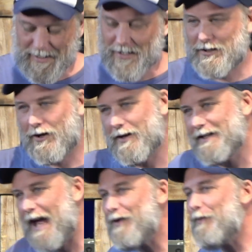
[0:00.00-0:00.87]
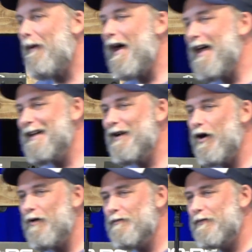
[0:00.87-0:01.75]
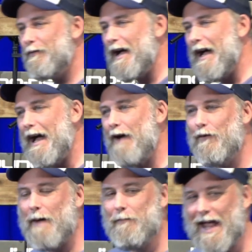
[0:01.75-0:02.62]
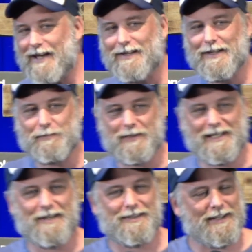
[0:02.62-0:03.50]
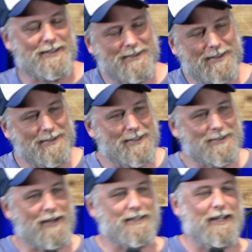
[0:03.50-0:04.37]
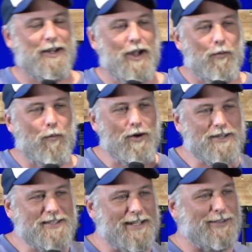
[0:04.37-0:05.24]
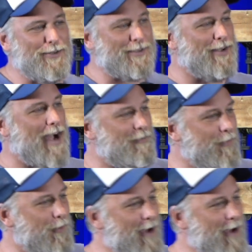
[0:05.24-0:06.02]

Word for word: So, another way of, uh, of unpacking this potentially is, is this idea what does it look like for